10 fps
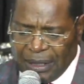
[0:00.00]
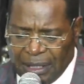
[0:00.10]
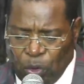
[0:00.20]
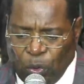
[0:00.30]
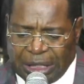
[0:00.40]

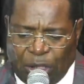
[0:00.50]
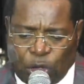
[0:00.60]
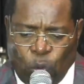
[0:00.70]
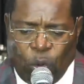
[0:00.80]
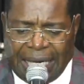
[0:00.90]
The world cannot
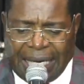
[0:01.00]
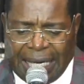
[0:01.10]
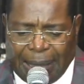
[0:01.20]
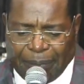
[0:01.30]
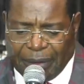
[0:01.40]

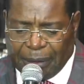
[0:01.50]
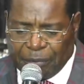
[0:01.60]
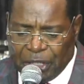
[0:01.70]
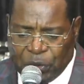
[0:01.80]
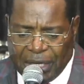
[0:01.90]
welcome him
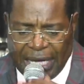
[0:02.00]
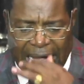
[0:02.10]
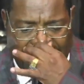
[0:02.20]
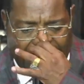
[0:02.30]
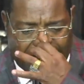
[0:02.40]
into their
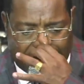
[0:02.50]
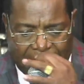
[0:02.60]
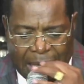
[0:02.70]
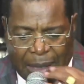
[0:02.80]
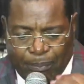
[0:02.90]
hearts uh,
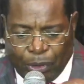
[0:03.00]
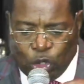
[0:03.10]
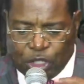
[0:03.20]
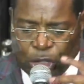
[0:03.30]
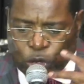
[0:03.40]

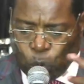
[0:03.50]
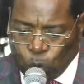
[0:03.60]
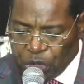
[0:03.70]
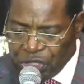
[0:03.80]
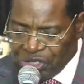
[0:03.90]
because they do
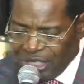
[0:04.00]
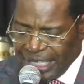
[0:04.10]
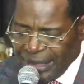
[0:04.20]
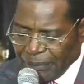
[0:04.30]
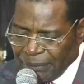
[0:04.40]
not see
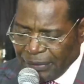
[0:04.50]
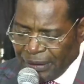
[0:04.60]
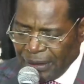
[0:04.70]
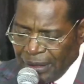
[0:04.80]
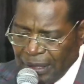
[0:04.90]
him
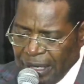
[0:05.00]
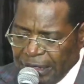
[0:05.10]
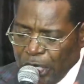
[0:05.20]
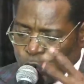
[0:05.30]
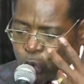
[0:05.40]
they
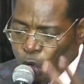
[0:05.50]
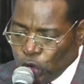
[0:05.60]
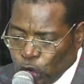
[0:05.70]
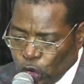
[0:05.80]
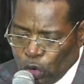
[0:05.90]
do not
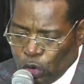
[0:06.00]
know